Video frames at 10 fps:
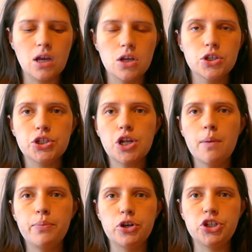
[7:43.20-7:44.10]

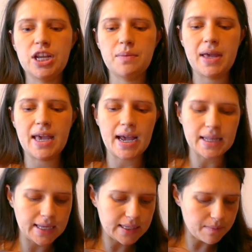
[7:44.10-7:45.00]
Stop pushing me. I
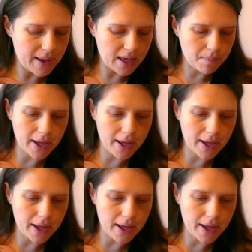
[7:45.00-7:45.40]
need to make